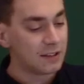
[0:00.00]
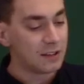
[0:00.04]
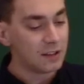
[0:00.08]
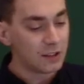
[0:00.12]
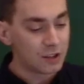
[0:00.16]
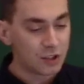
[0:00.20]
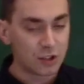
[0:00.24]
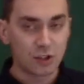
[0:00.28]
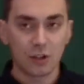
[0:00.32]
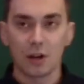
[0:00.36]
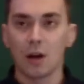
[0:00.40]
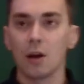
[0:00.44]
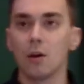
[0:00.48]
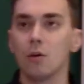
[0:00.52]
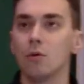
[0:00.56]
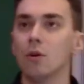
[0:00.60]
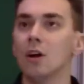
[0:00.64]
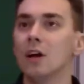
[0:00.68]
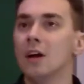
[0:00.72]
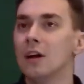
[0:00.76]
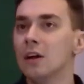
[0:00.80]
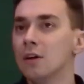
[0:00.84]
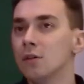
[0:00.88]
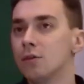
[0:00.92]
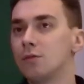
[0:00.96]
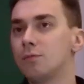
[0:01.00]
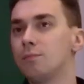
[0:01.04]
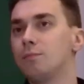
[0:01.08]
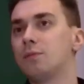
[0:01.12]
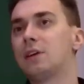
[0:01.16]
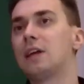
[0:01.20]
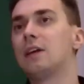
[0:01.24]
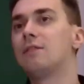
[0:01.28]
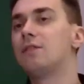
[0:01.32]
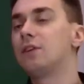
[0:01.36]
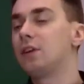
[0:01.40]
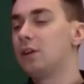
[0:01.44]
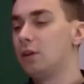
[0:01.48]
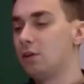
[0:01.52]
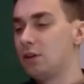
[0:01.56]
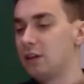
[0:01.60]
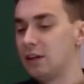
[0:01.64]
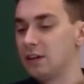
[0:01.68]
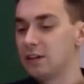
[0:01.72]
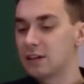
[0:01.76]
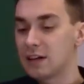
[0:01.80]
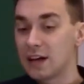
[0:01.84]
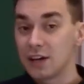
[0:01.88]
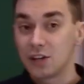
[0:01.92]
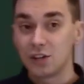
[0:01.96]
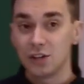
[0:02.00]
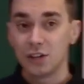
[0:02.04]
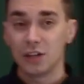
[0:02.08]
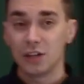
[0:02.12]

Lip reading: and the snow, giving you the indication